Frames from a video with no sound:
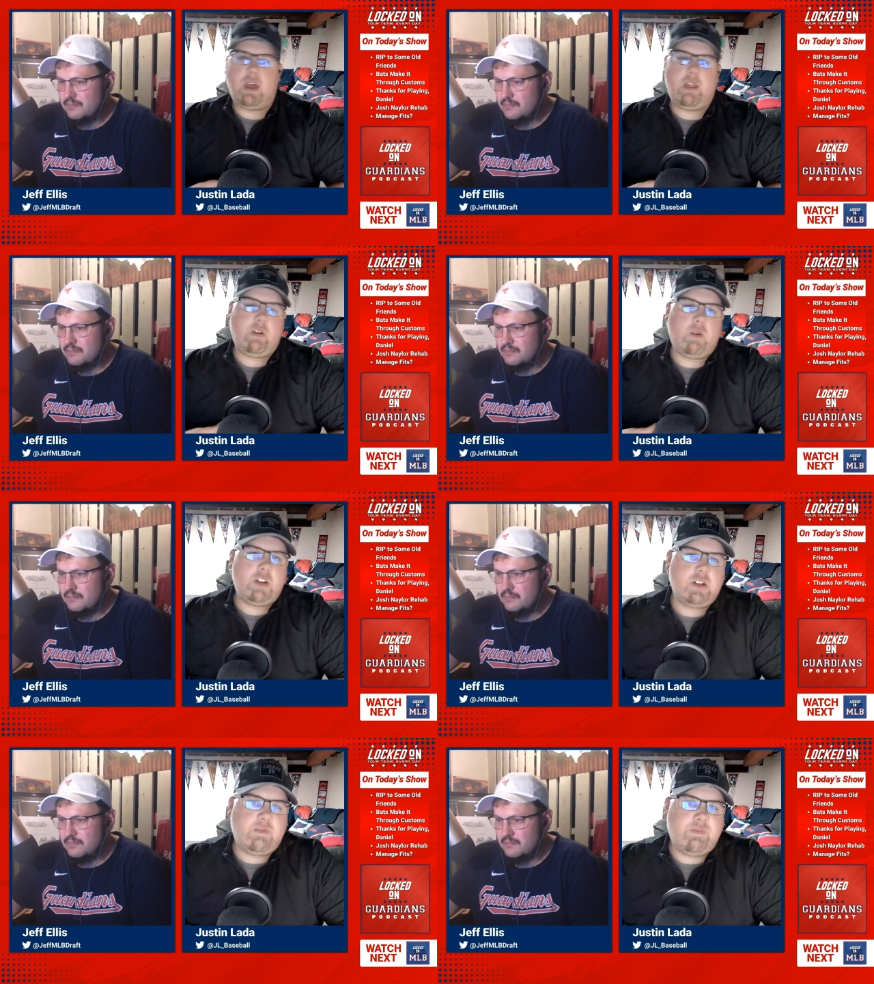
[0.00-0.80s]
Speaker 1: out of the
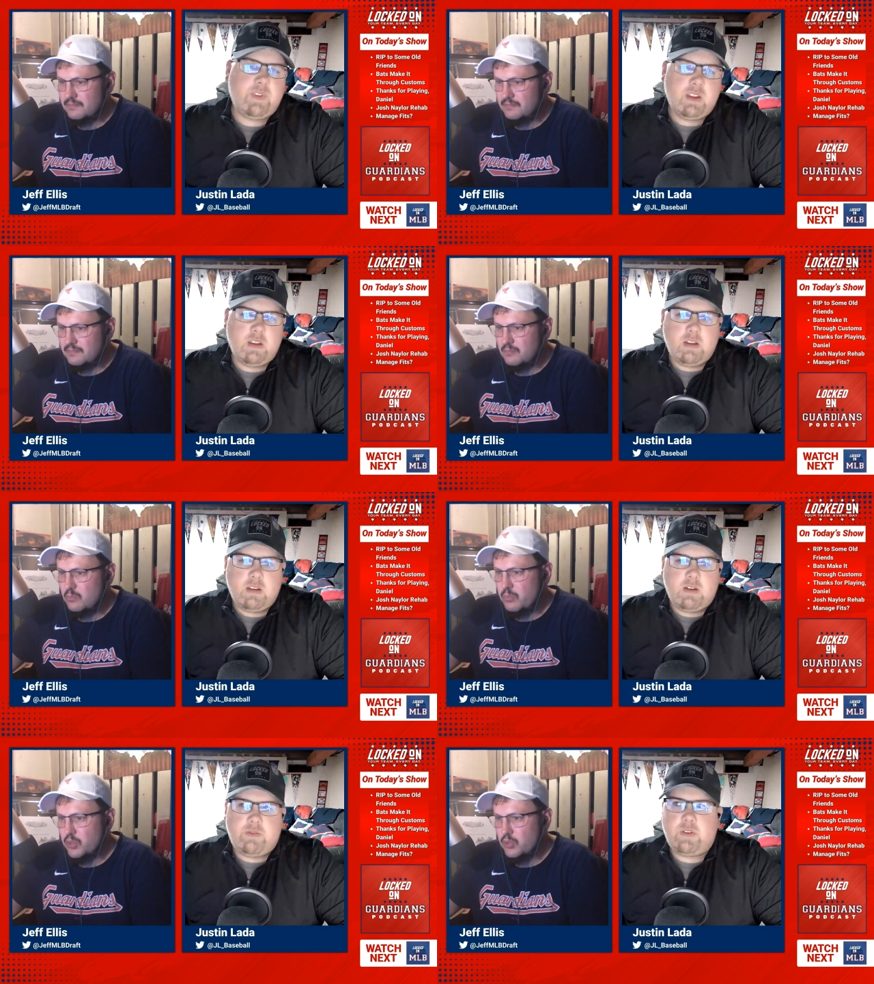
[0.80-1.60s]
Speaker 2: question
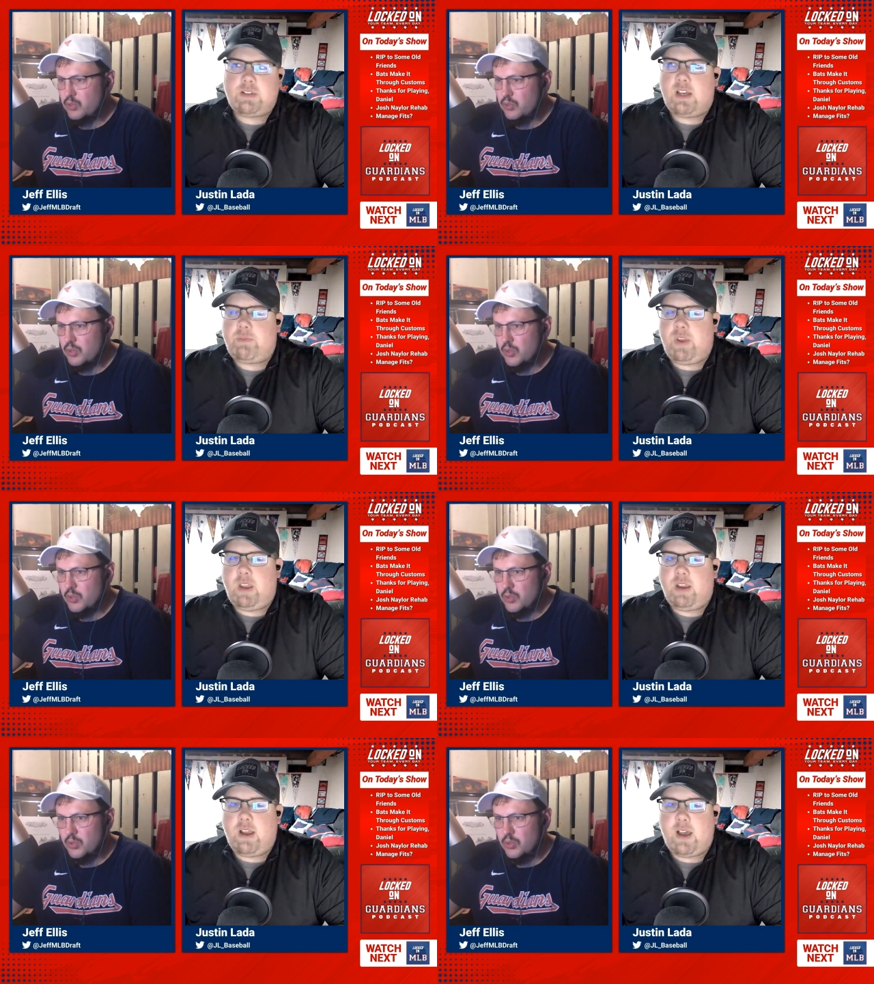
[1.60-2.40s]
for
Speaker 1: the time
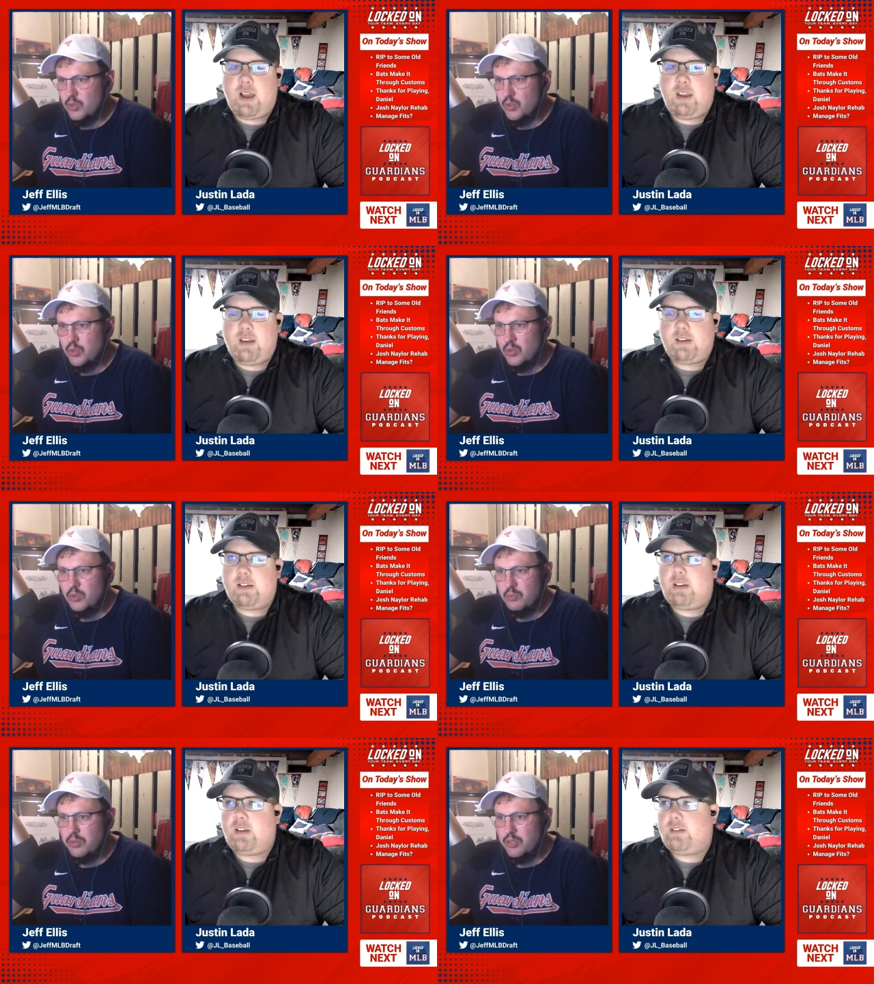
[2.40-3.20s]
being.
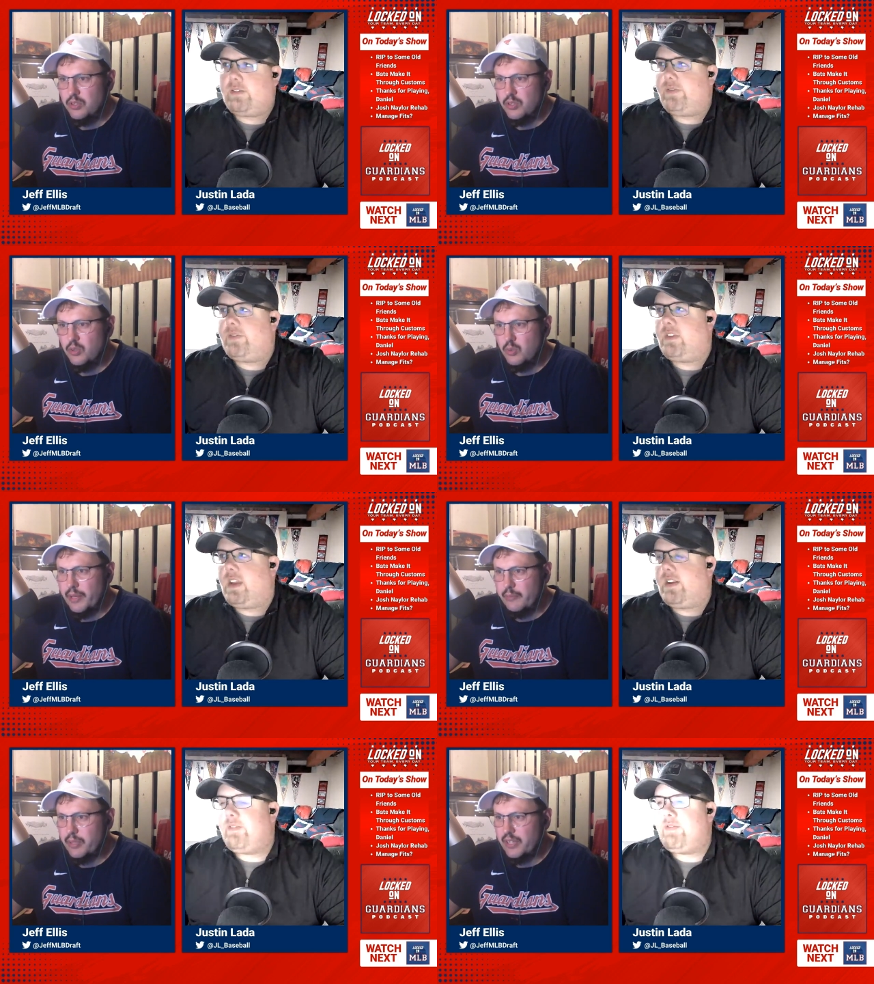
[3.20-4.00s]
Blanket,
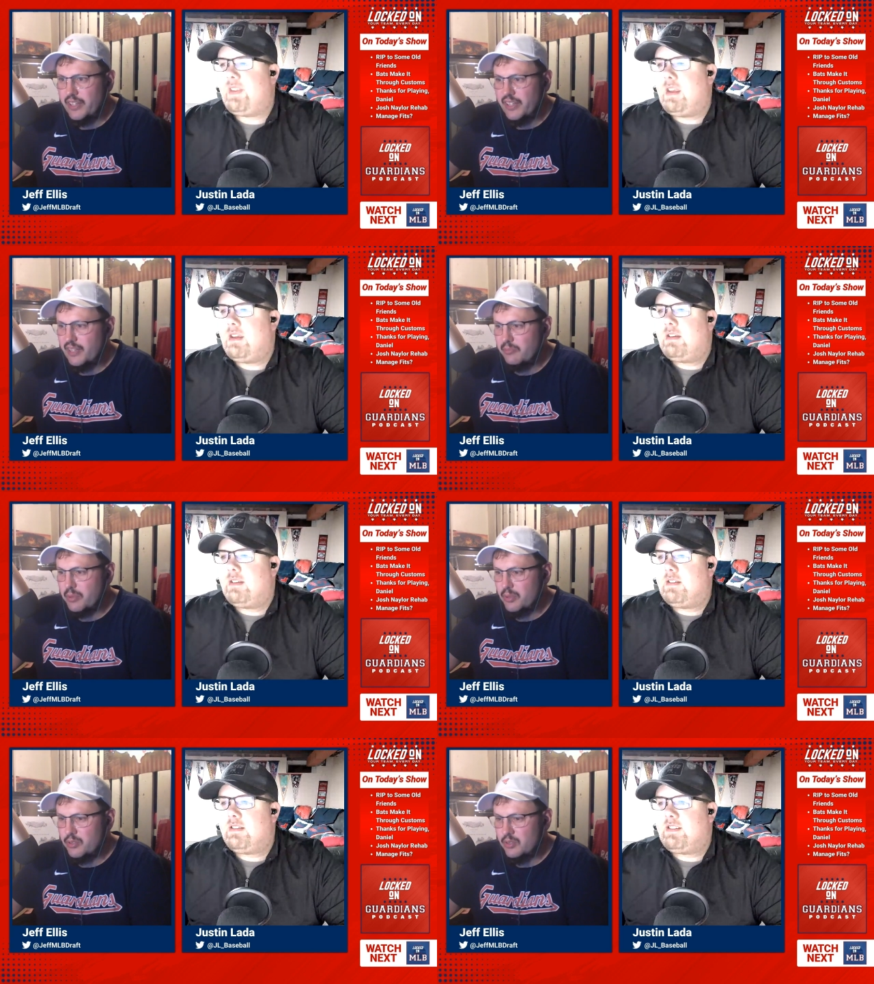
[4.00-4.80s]

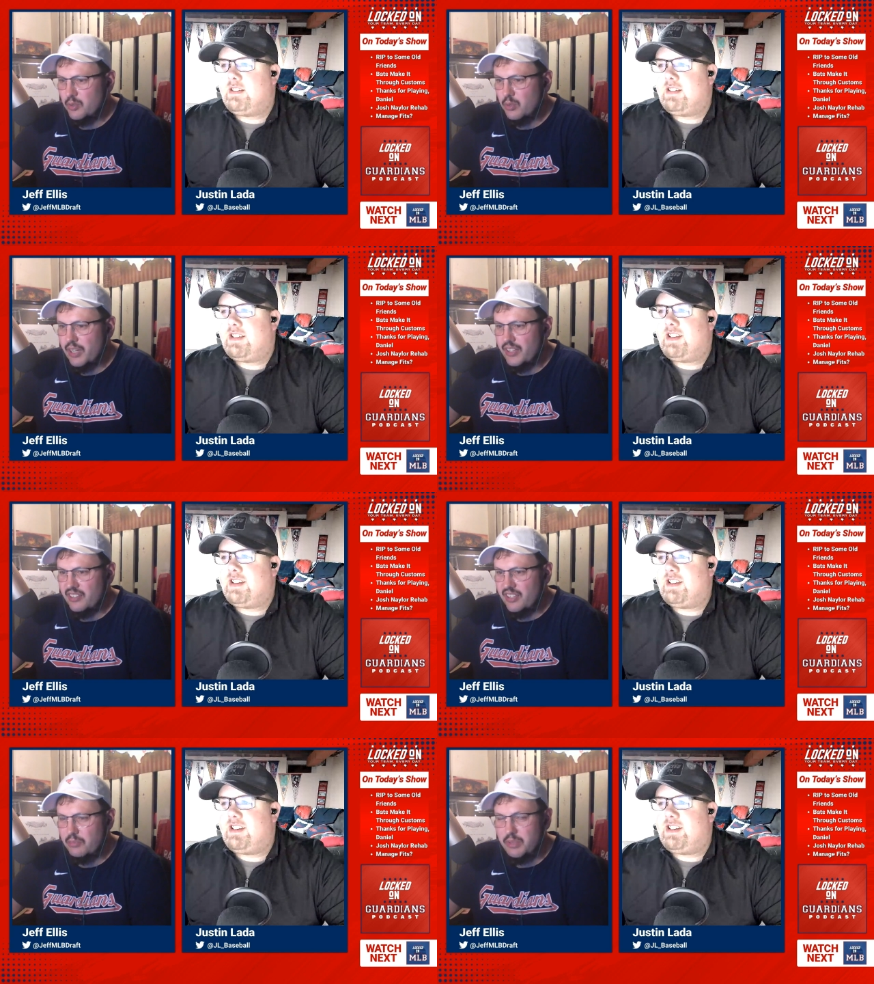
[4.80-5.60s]
boo. Why you
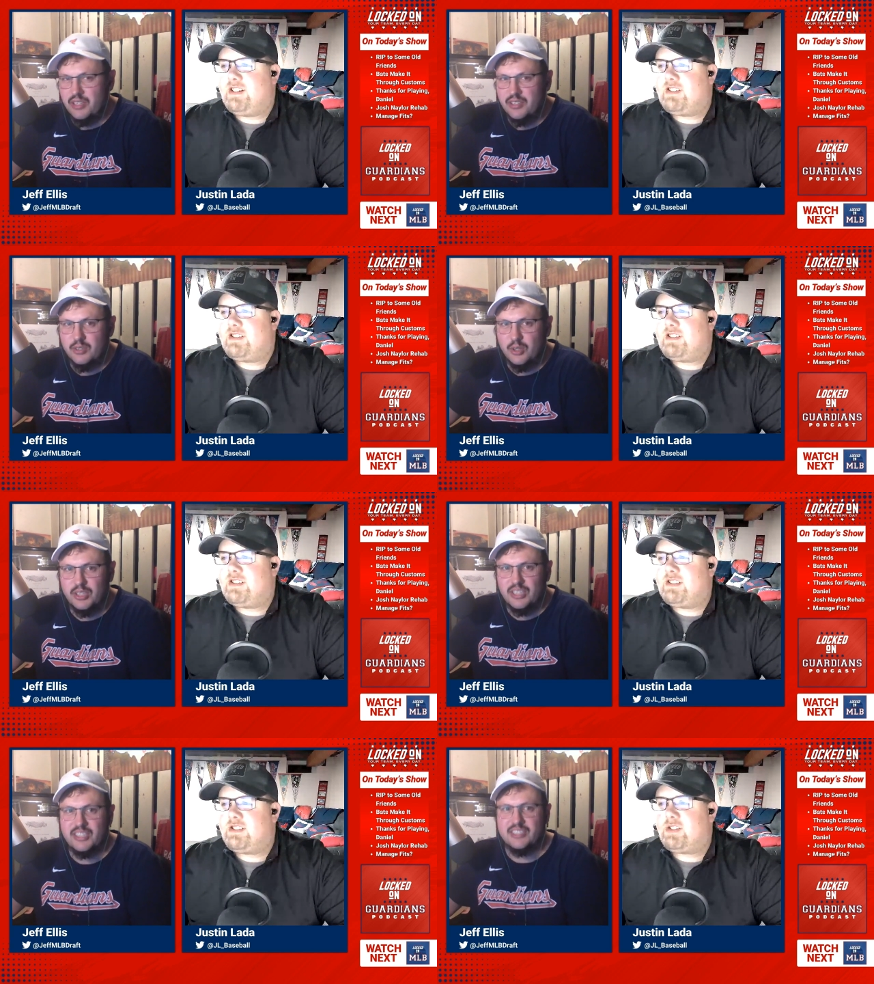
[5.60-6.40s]
gotta be a
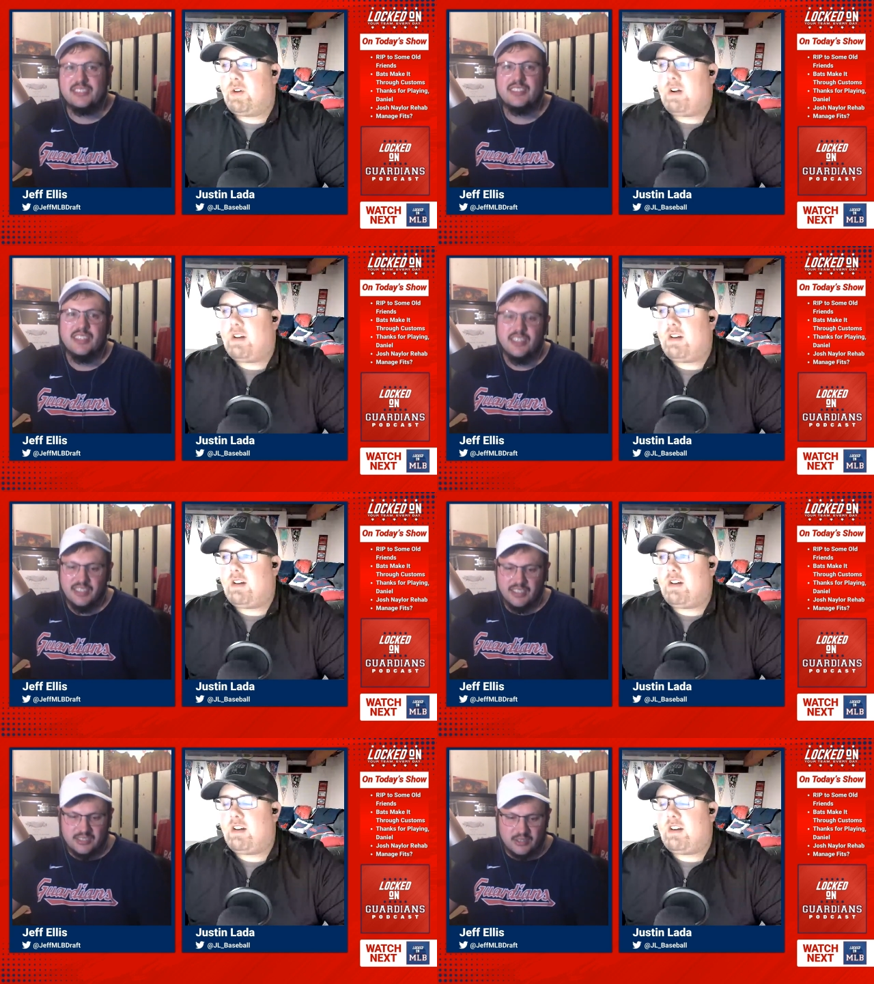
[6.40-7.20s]
Dolan's? So,
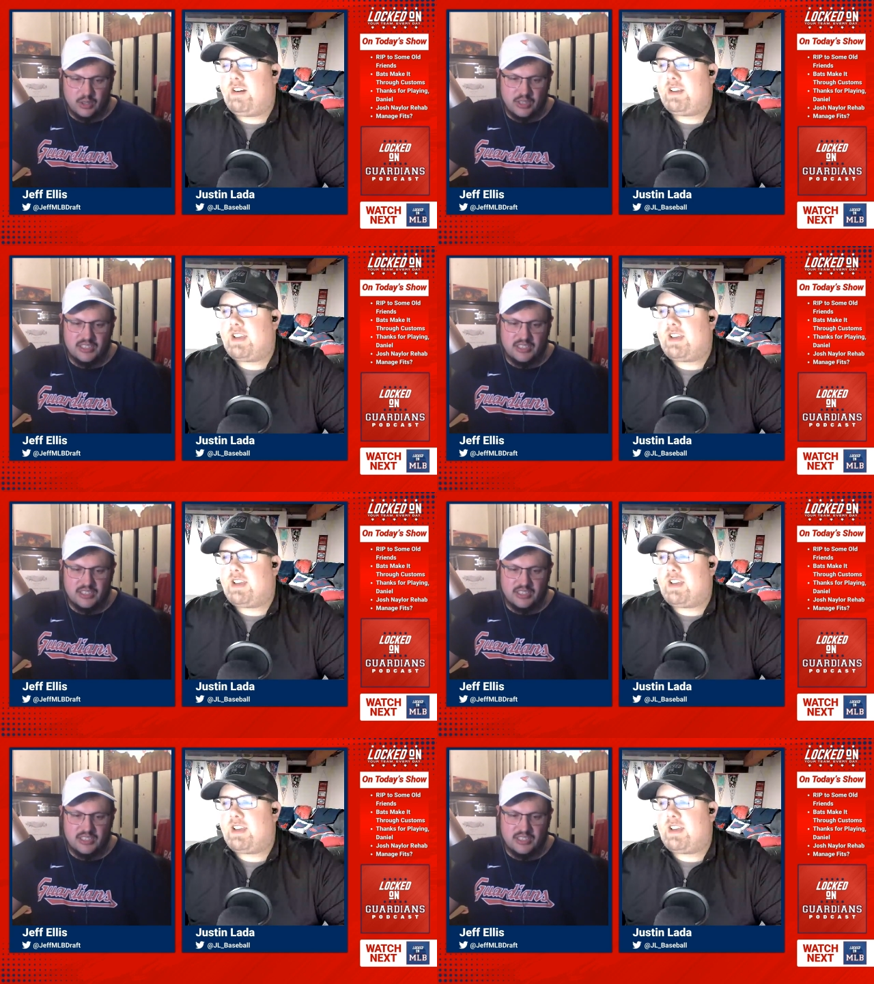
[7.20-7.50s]
Arias